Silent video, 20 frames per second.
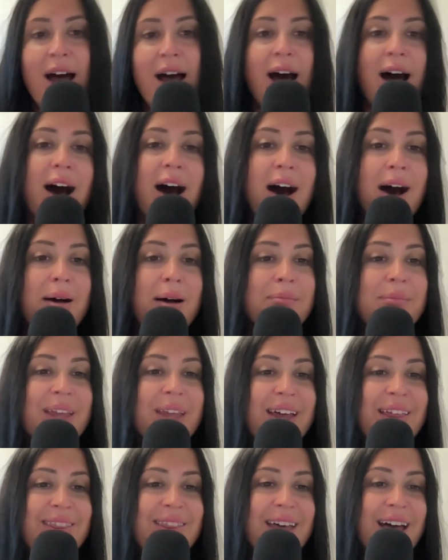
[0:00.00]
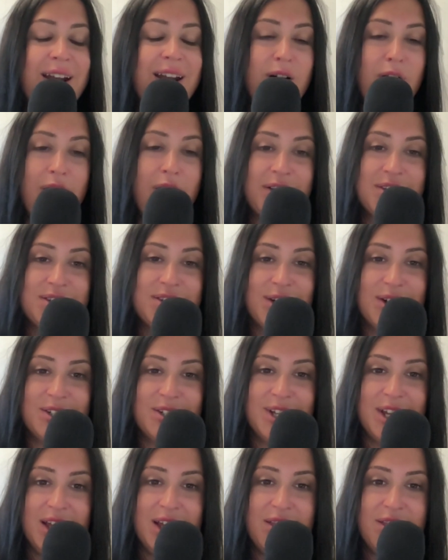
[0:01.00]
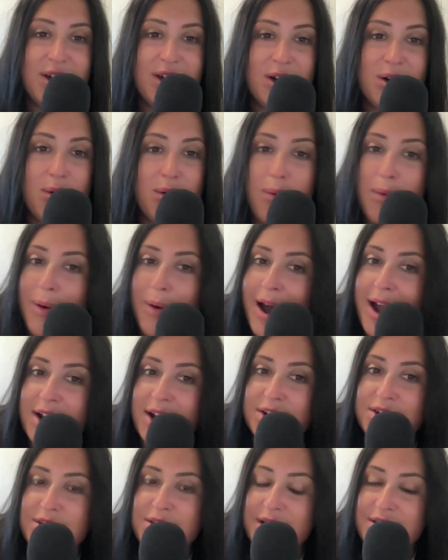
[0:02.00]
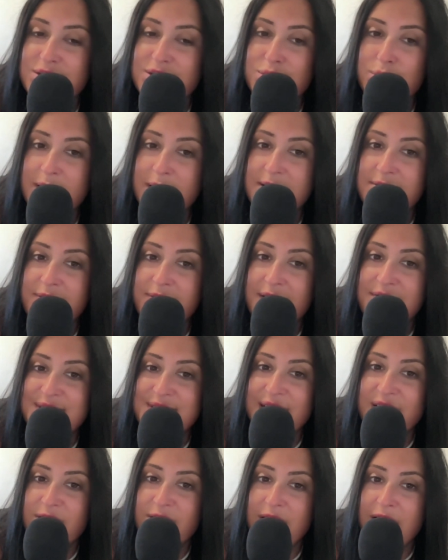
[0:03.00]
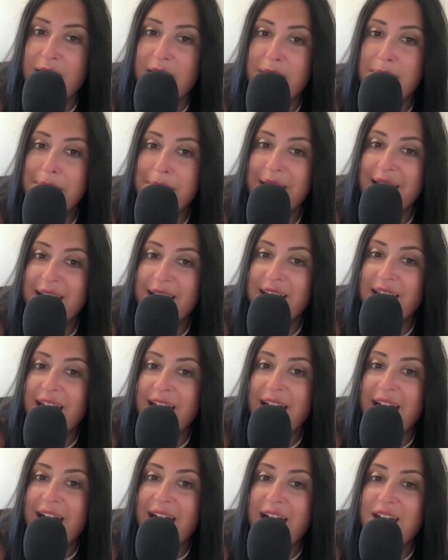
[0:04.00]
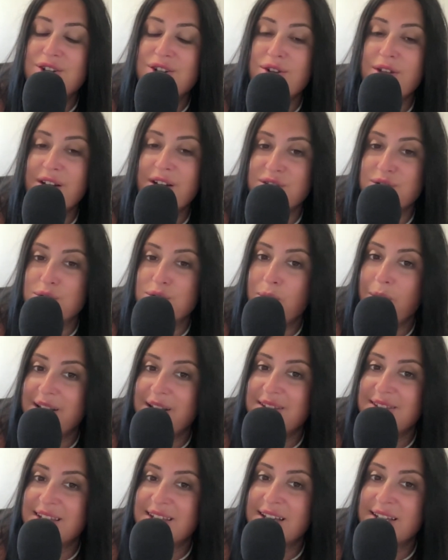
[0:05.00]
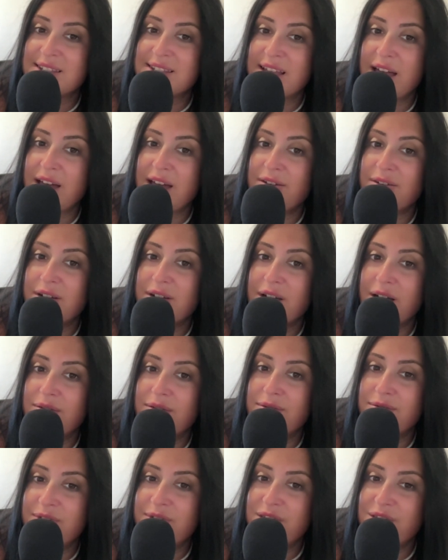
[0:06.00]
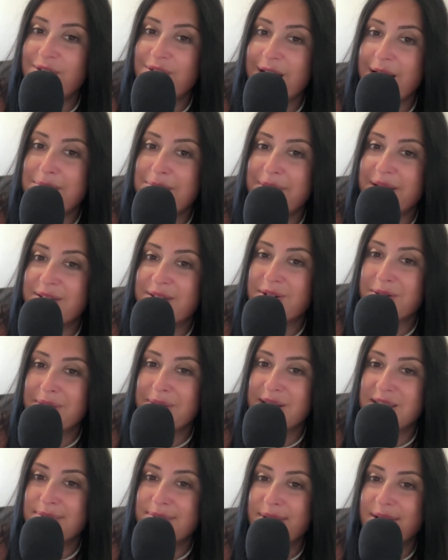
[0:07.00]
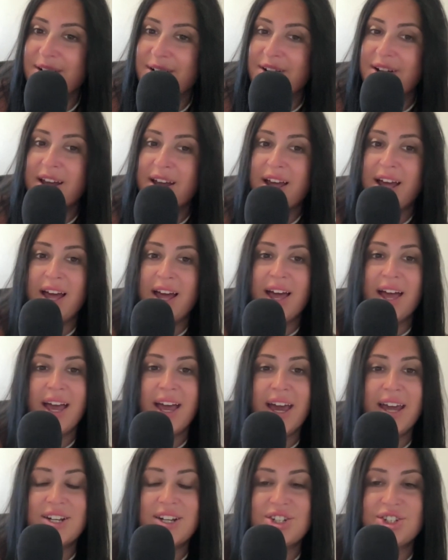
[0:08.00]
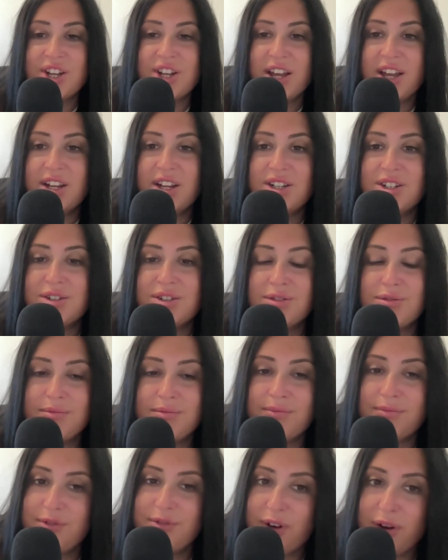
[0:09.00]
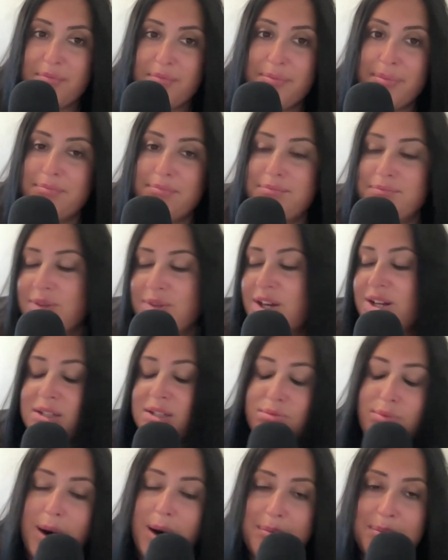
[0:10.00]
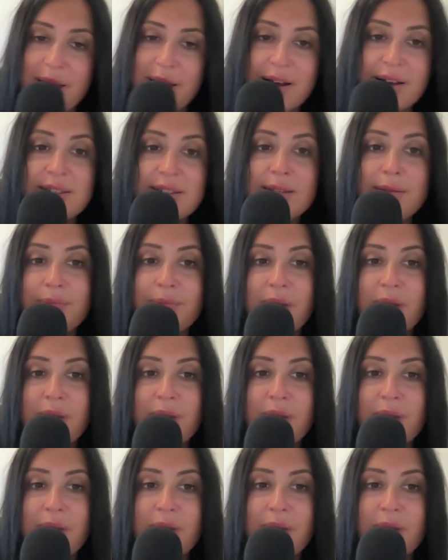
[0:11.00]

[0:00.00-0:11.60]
And then August 13th, acquired 2025 second round pick and 2026 fifth round pick from Pittsburgh in exchange for they just swap picks.